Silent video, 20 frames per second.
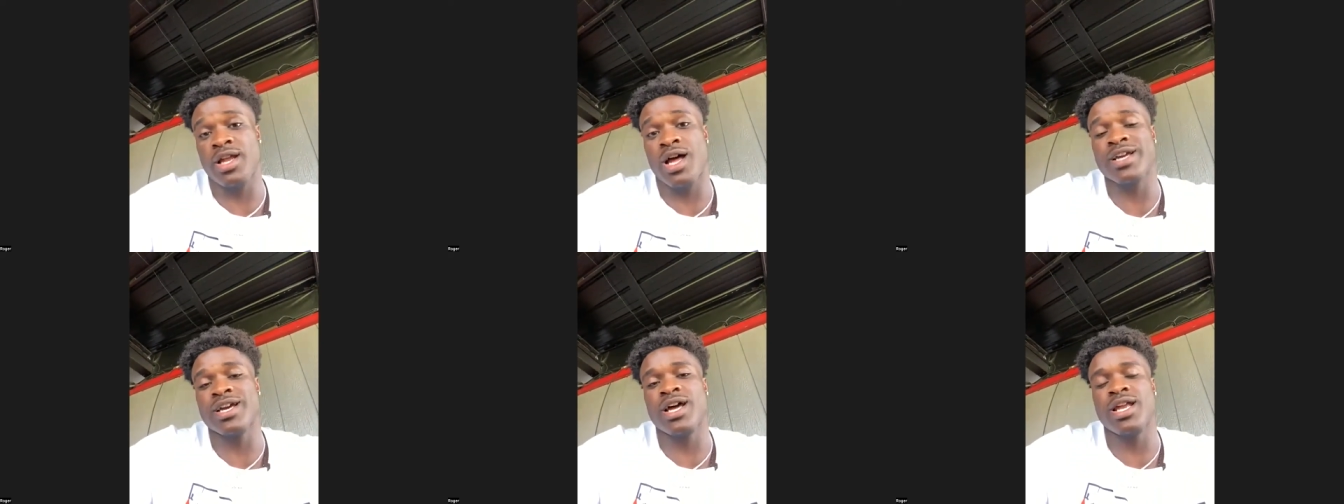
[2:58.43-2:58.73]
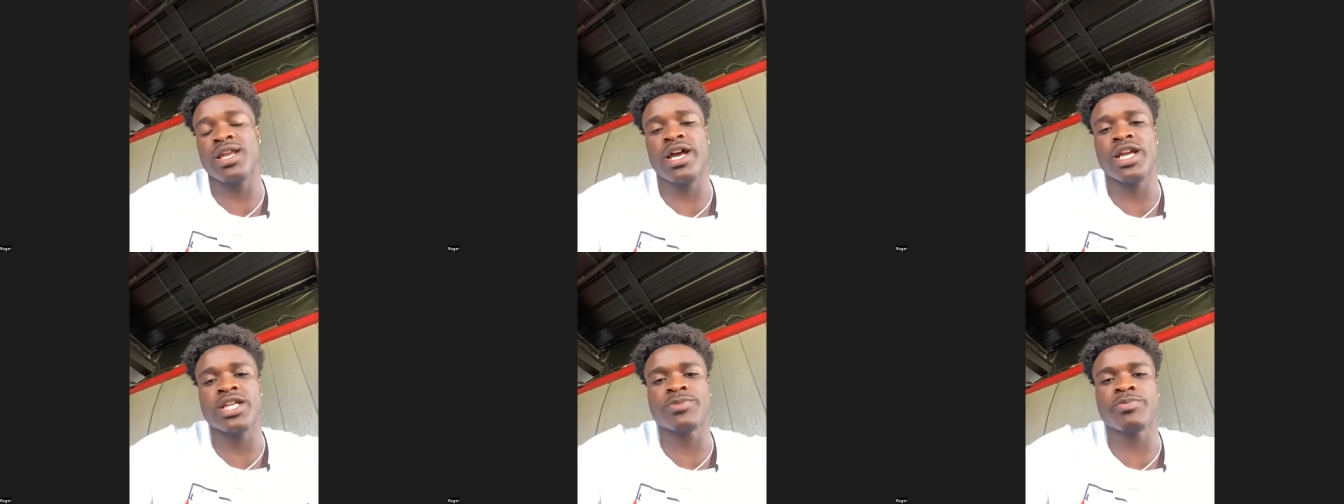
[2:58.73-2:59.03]
got a
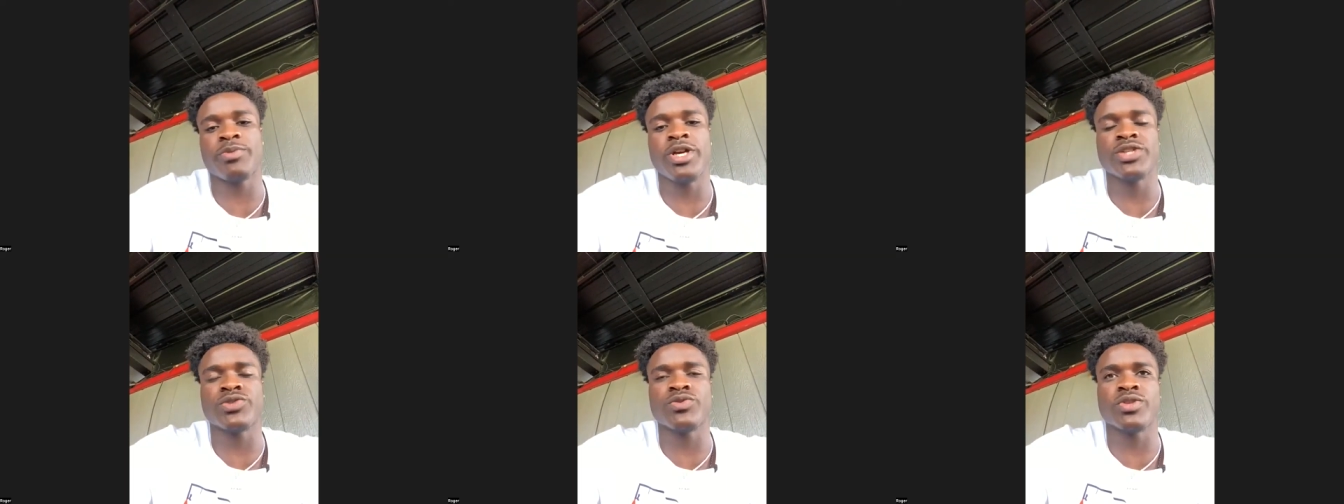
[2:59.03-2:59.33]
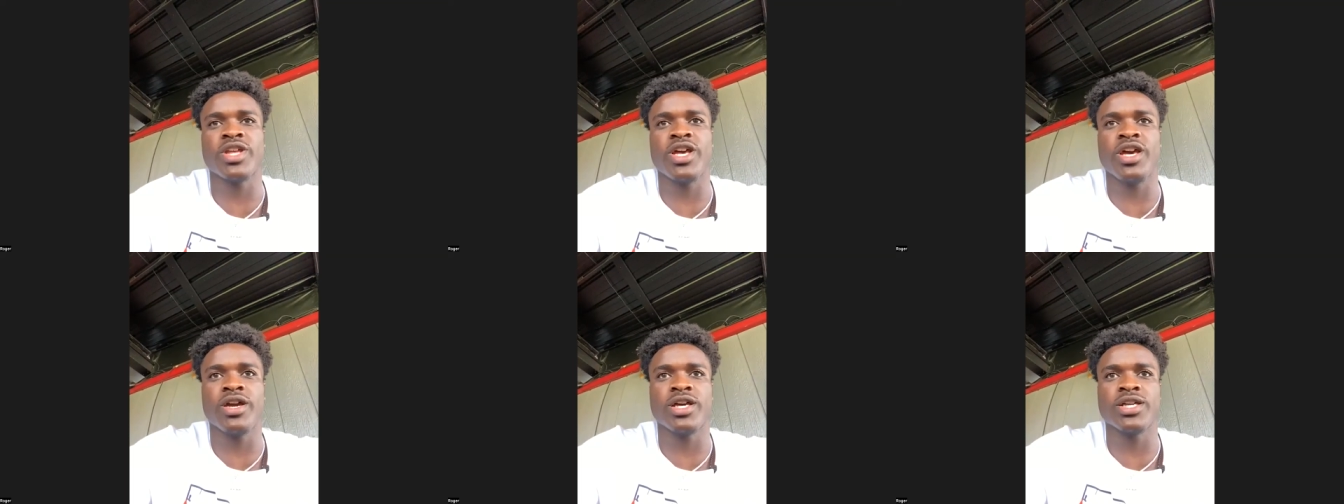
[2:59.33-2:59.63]
lot of experience with
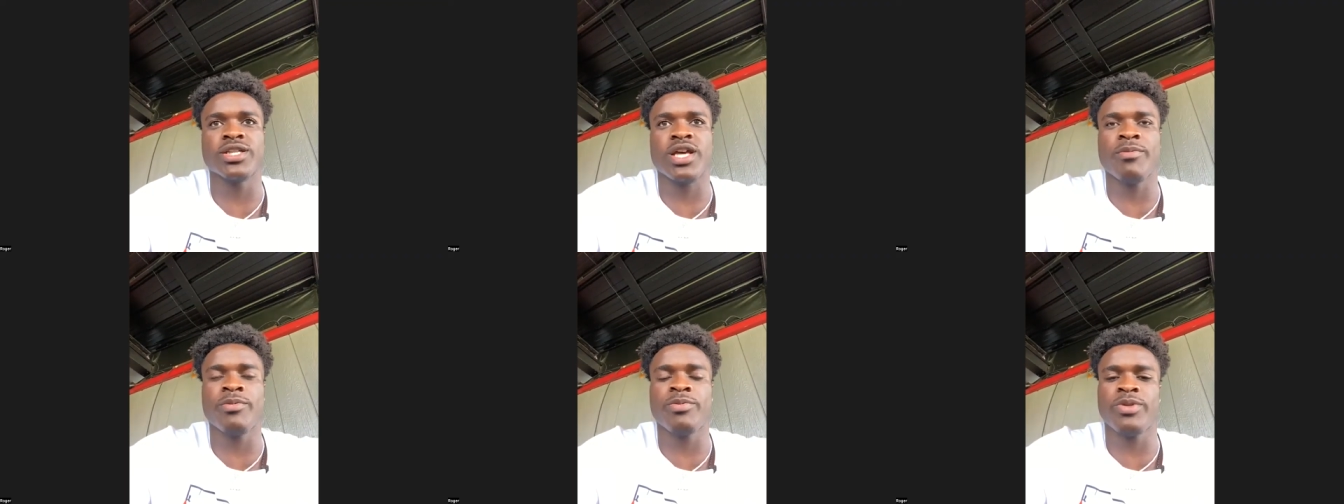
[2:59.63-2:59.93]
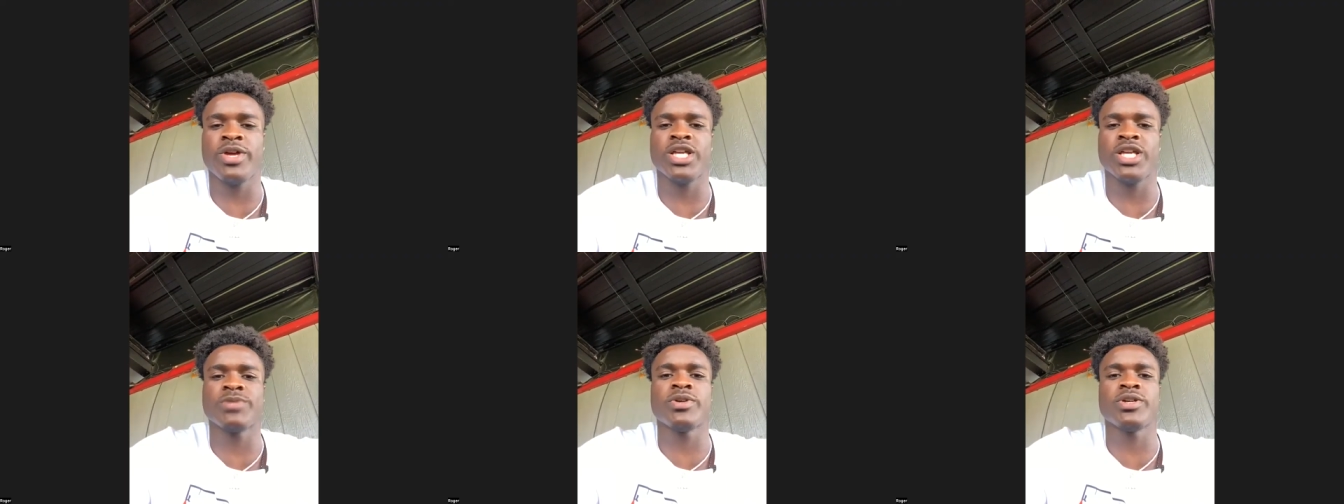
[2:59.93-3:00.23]
that because I've been
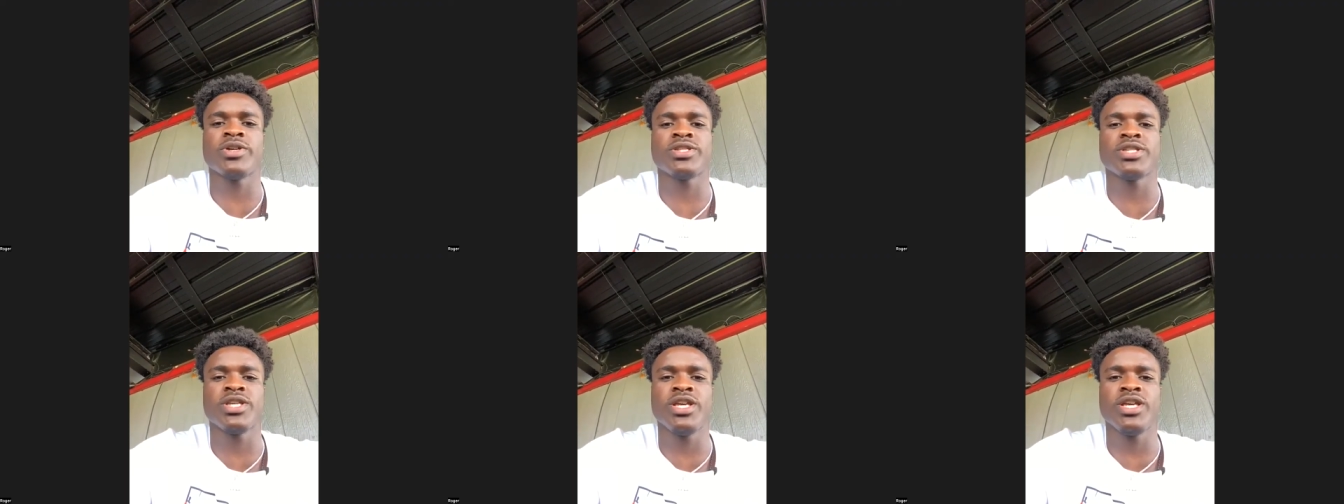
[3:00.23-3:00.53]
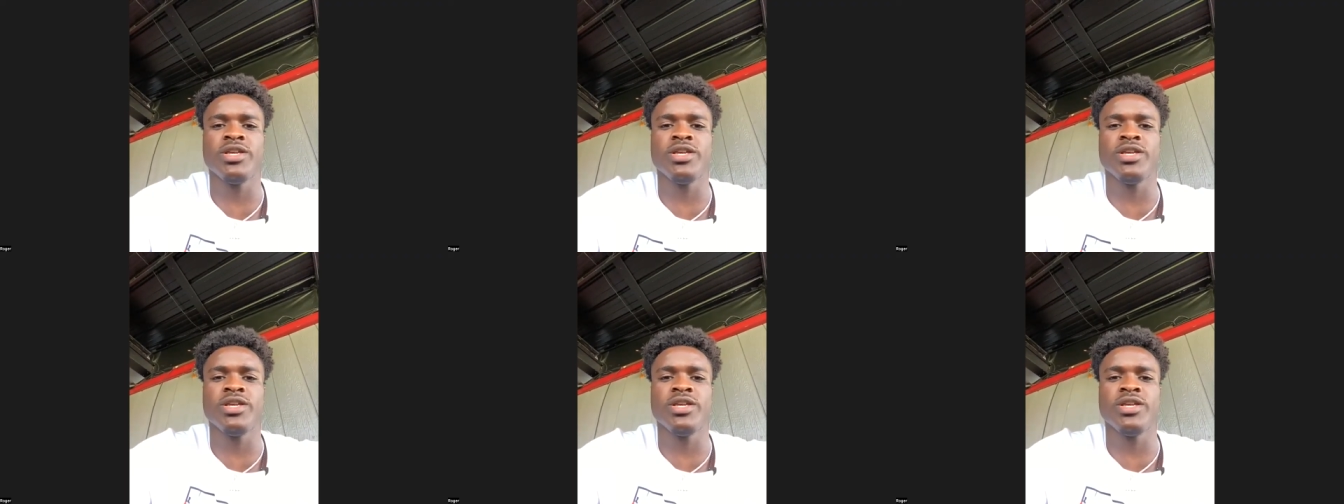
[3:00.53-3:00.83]
playing special
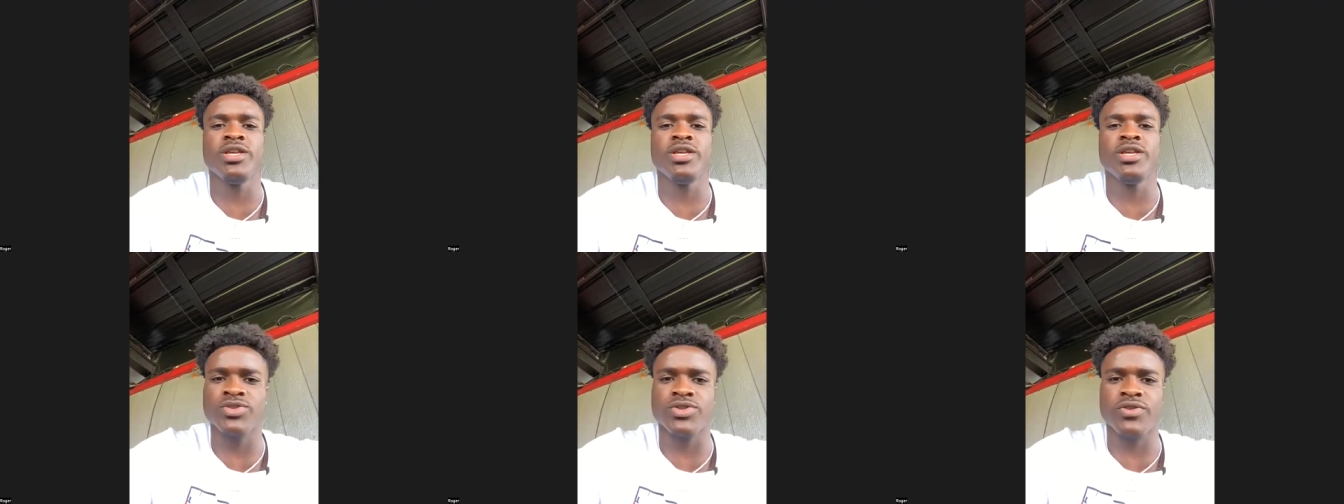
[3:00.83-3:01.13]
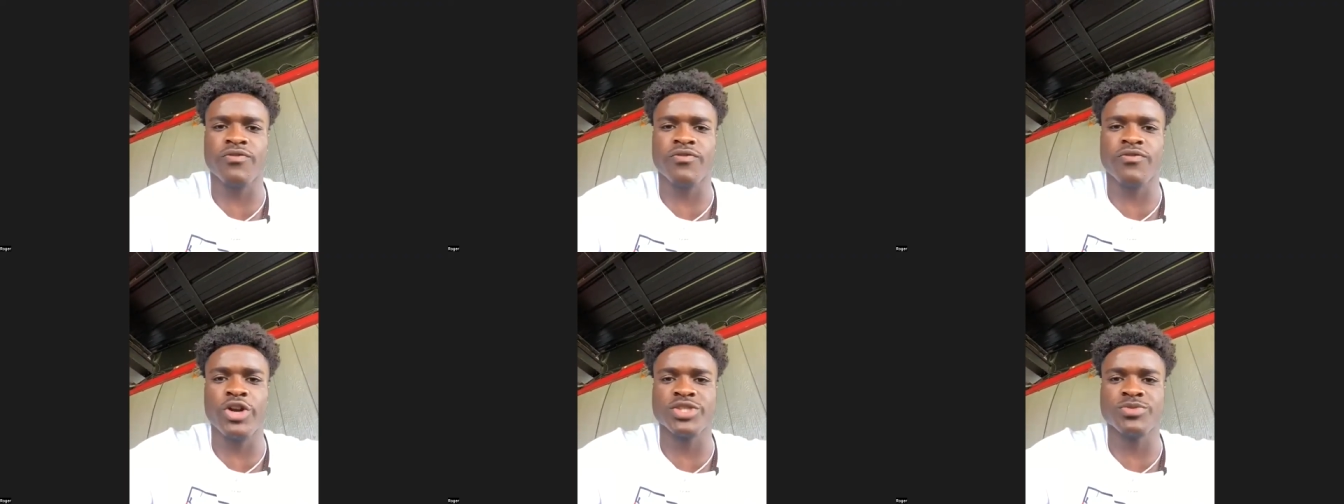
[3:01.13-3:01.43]
teams since I was a
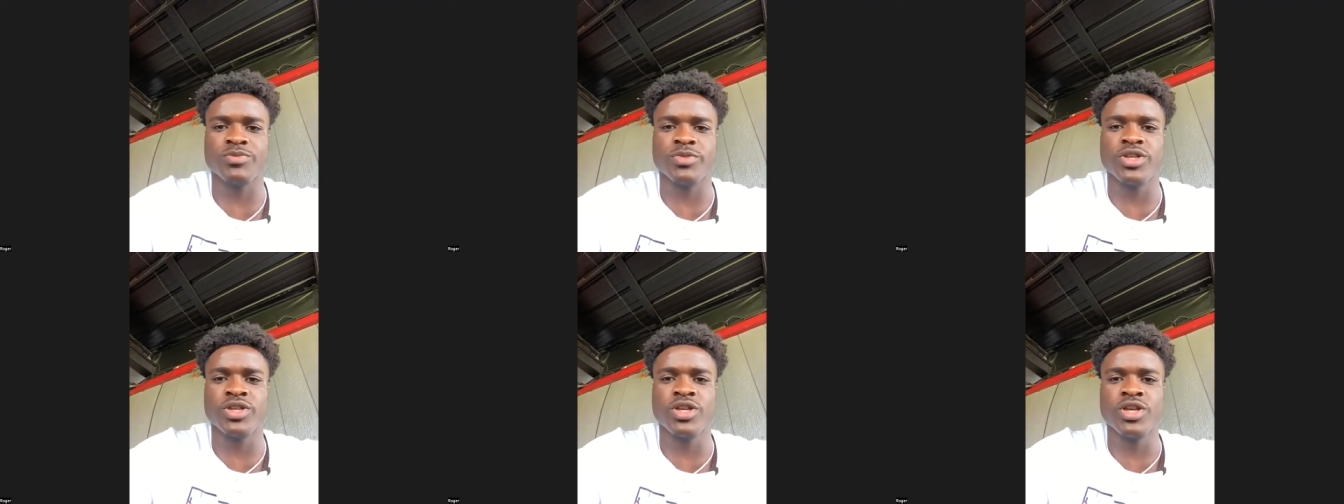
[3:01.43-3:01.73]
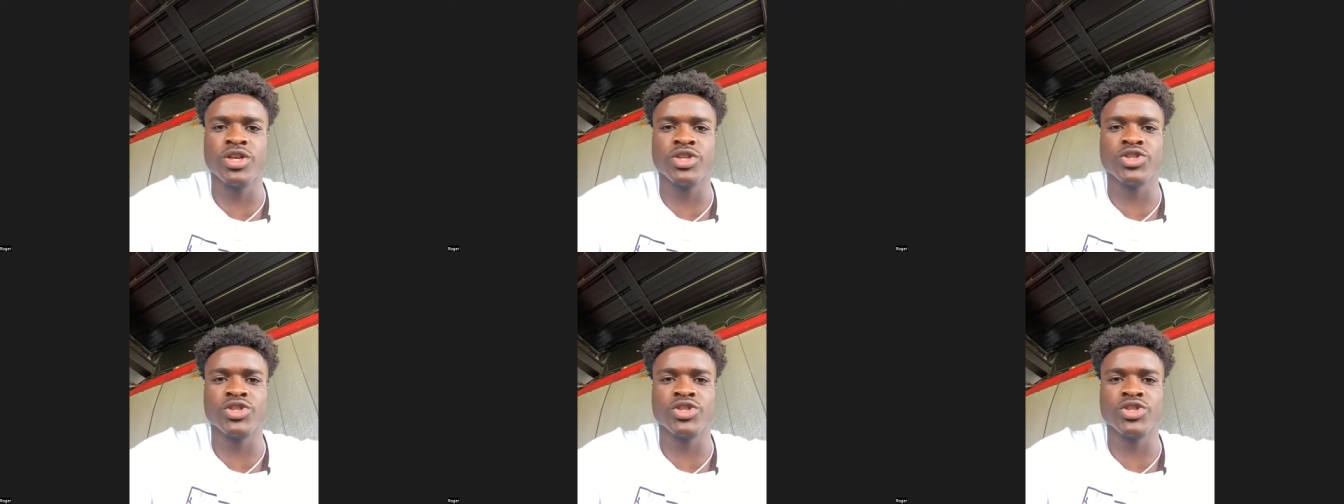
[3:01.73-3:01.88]
freshman.